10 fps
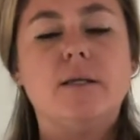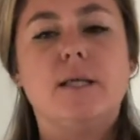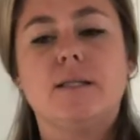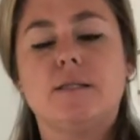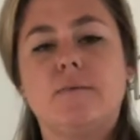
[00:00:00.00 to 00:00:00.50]

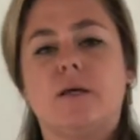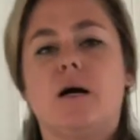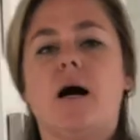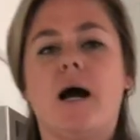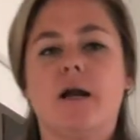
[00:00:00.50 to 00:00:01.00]
tends to be a
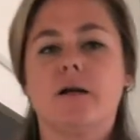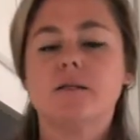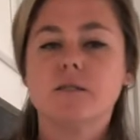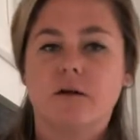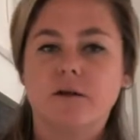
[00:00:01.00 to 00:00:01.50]
lot higher
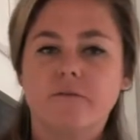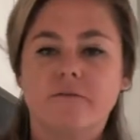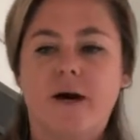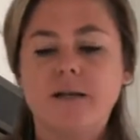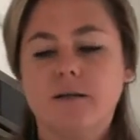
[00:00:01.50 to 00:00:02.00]
in salt and
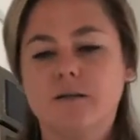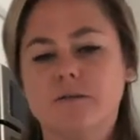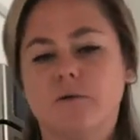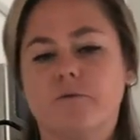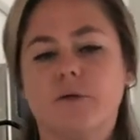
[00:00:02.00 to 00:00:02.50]
fat.
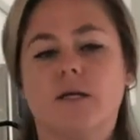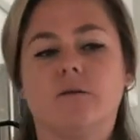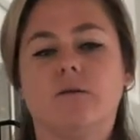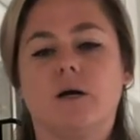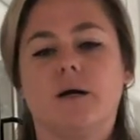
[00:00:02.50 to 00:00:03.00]
So if we
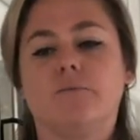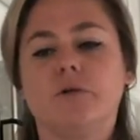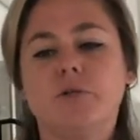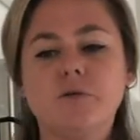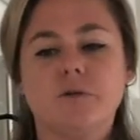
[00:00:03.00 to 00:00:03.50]
can
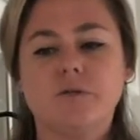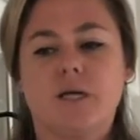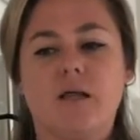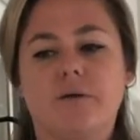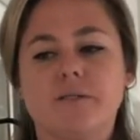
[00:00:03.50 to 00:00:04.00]
reduce those
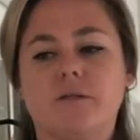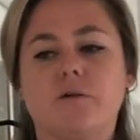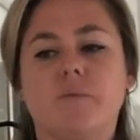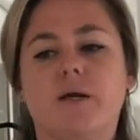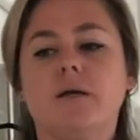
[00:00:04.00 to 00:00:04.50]
calories a
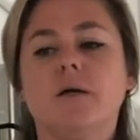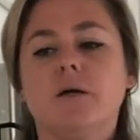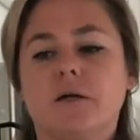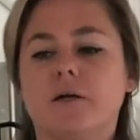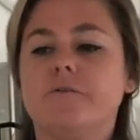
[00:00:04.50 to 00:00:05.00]
little bit,
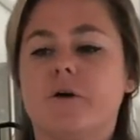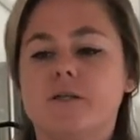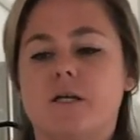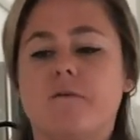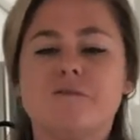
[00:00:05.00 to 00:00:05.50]
cook for
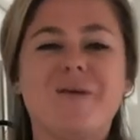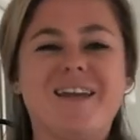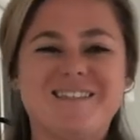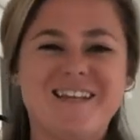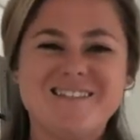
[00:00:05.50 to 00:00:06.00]
ourselves, make
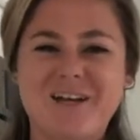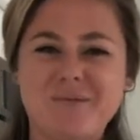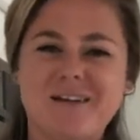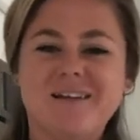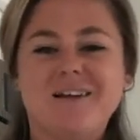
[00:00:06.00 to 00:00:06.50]
it taste
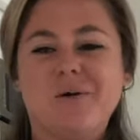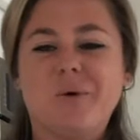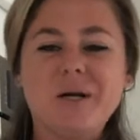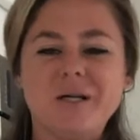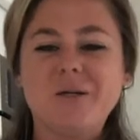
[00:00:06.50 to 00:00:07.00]
yummy,
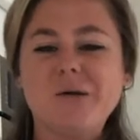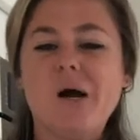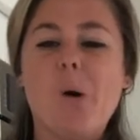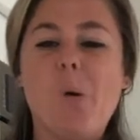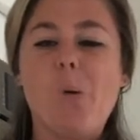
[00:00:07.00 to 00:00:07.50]
we're gonna do
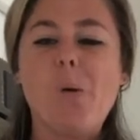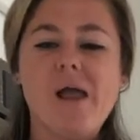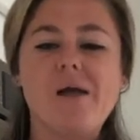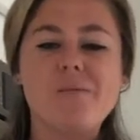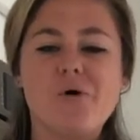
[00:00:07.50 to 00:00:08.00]
it
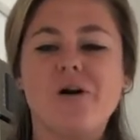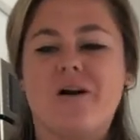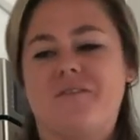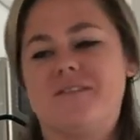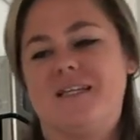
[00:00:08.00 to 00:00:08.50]
way more
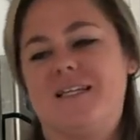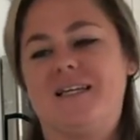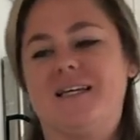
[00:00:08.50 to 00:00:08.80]
often.